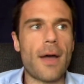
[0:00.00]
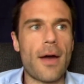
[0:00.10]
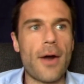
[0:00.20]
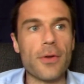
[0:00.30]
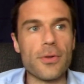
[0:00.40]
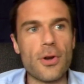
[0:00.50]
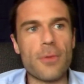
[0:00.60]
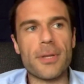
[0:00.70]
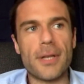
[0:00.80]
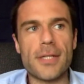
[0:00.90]
around
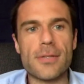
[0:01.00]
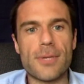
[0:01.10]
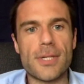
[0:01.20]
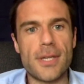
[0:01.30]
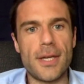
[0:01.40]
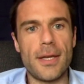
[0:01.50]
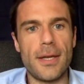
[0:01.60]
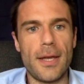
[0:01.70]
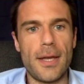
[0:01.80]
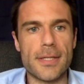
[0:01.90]
Europe, at least, we see
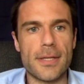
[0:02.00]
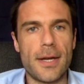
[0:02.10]
is